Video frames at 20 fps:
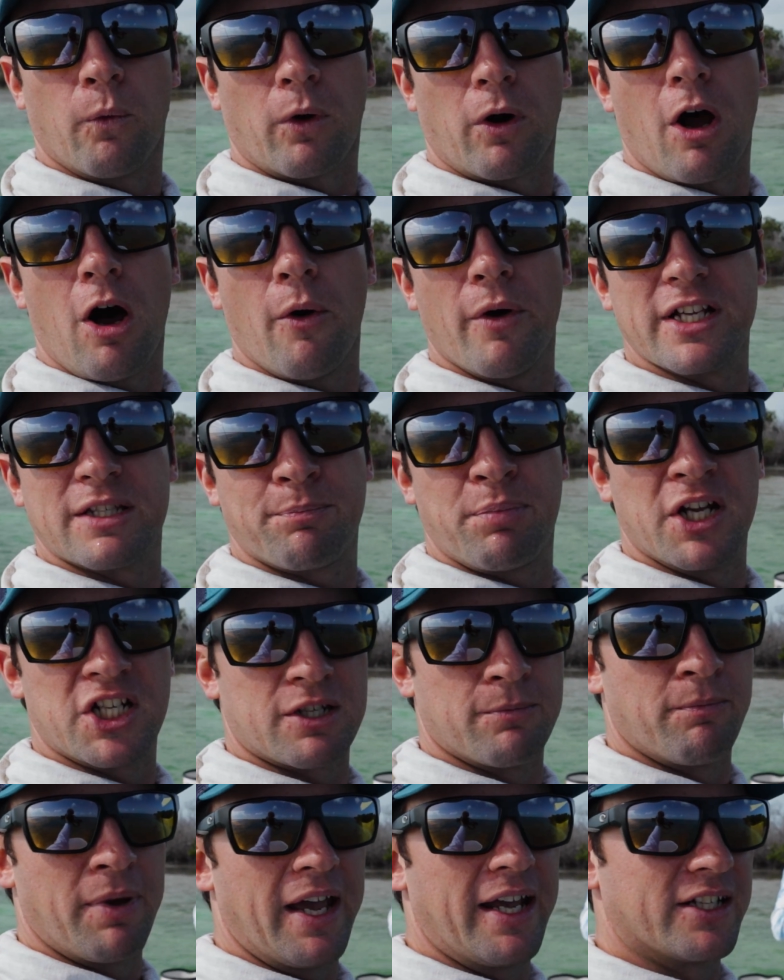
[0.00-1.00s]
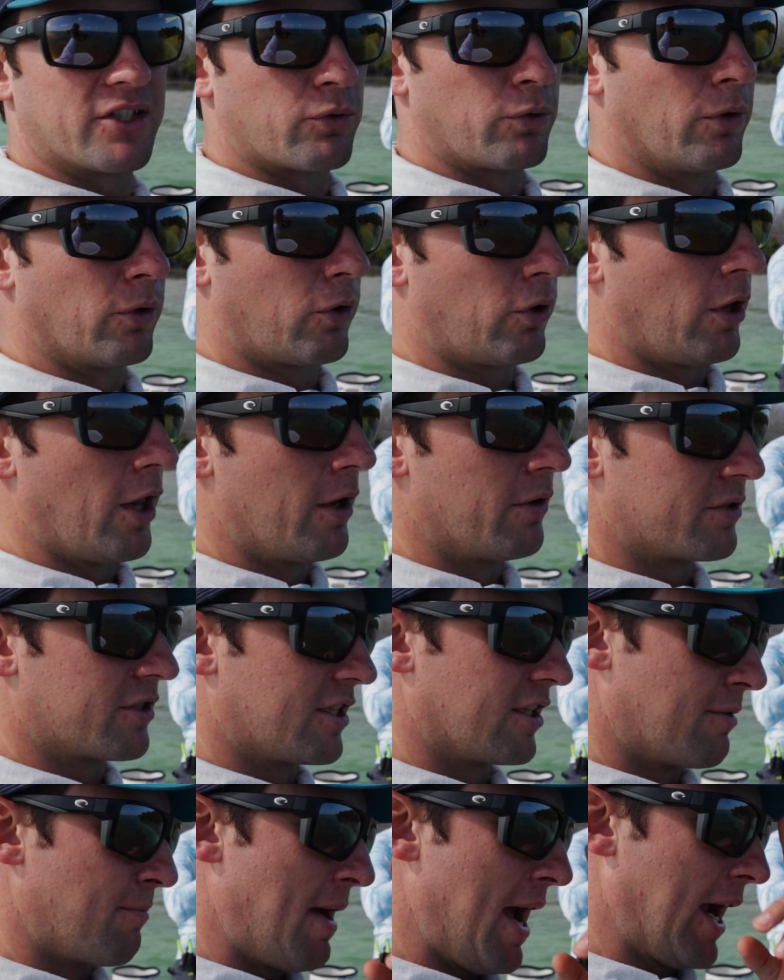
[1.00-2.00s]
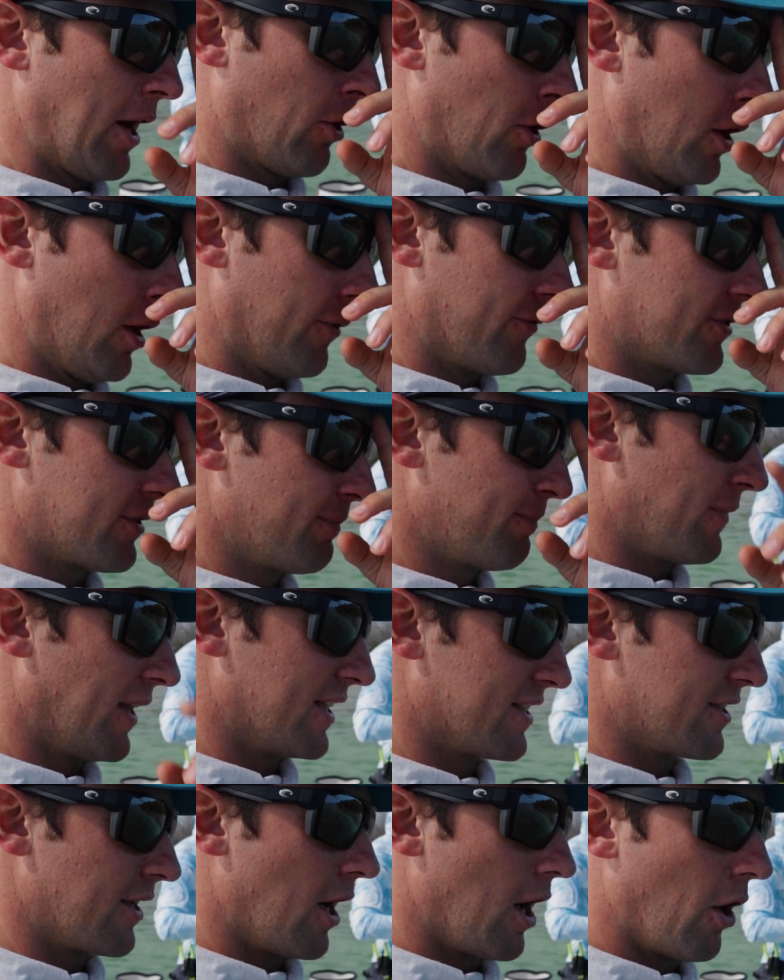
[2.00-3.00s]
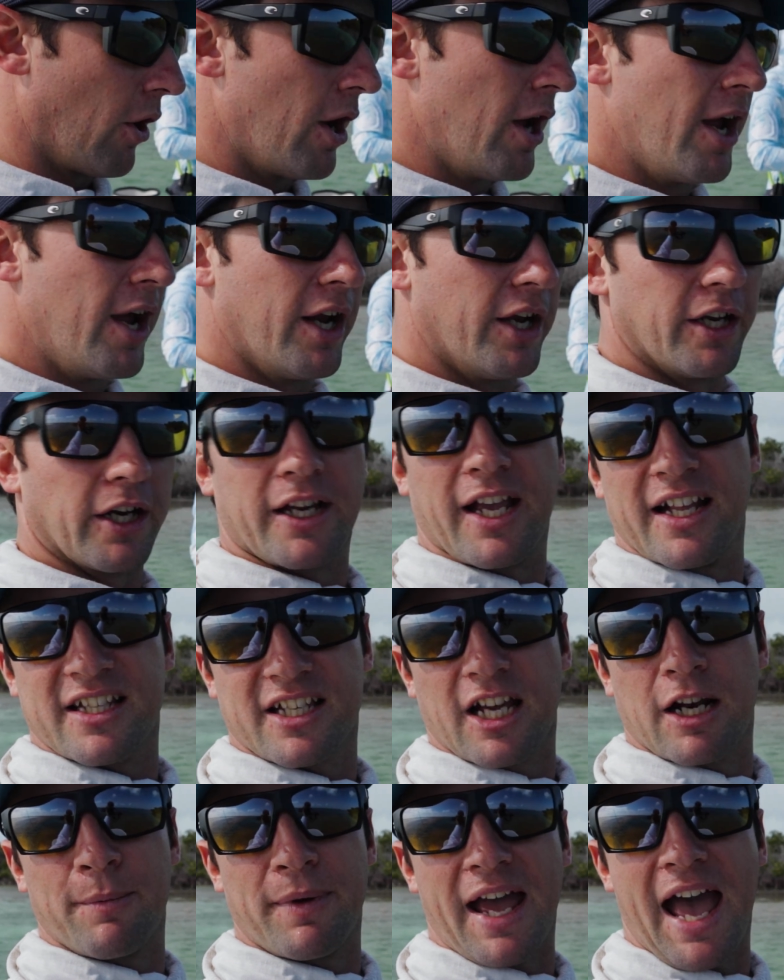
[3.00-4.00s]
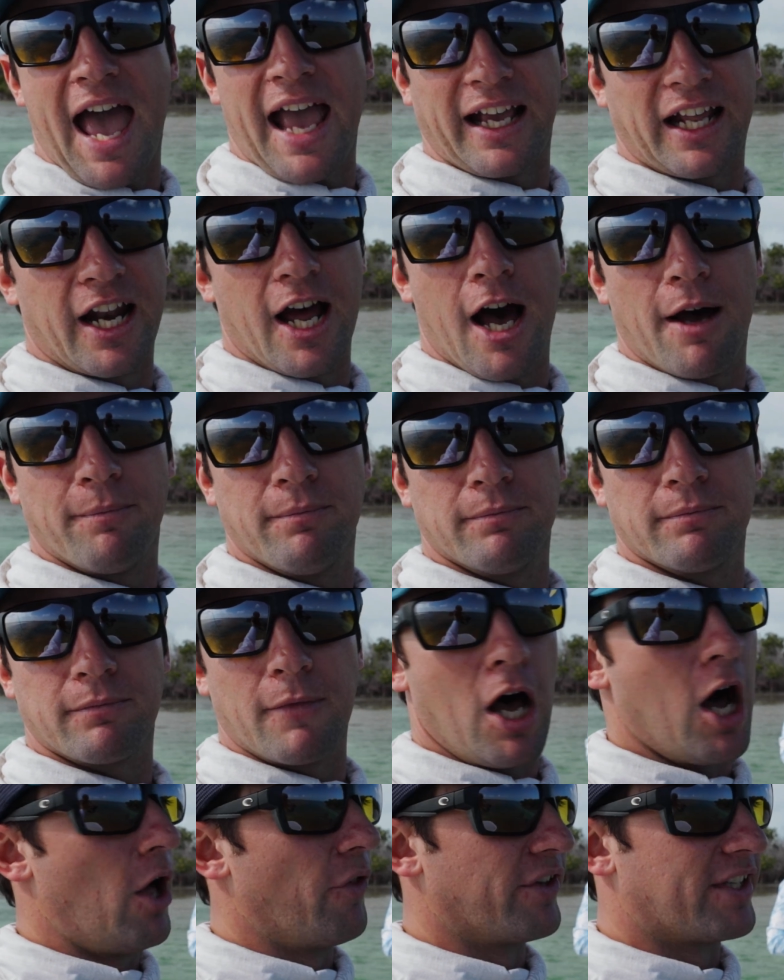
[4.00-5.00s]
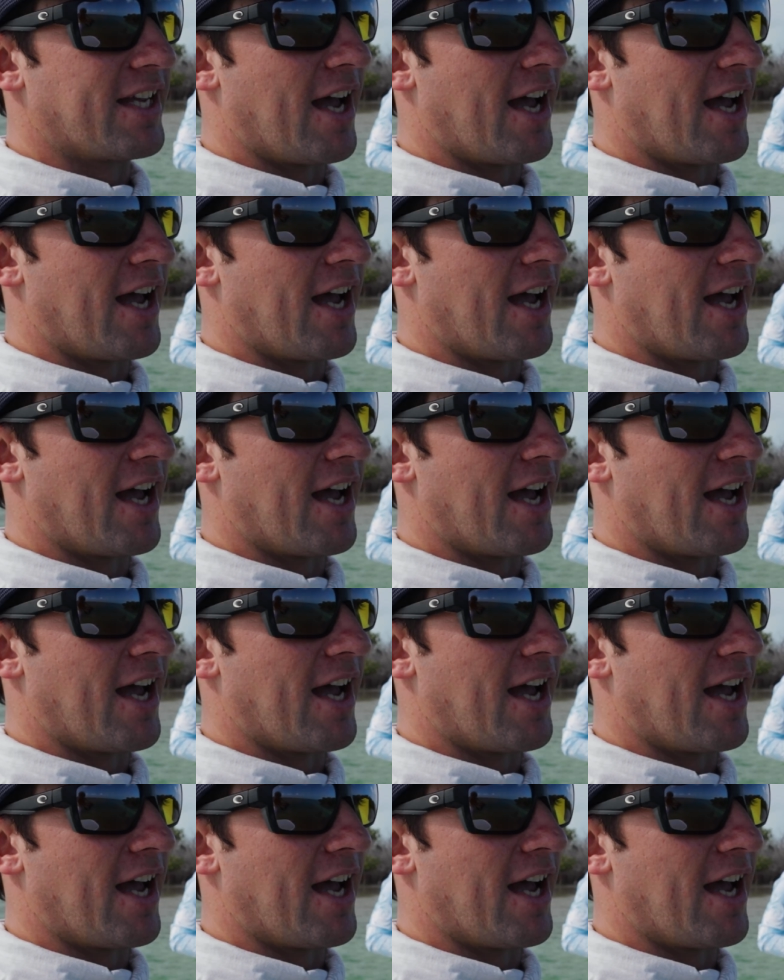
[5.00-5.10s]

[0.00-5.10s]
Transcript: we're always pitching baits real close to the mangroves, and so your kid's gonna be hanging up all the